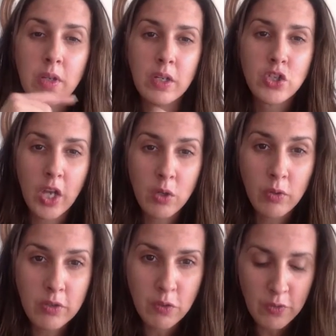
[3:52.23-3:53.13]
in
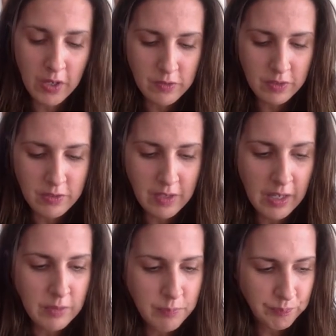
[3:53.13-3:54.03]
January
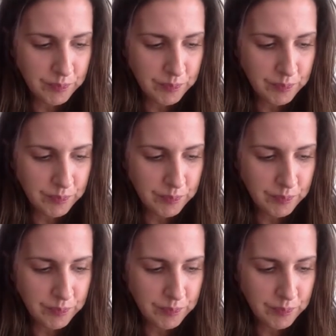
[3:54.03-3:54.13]
2010.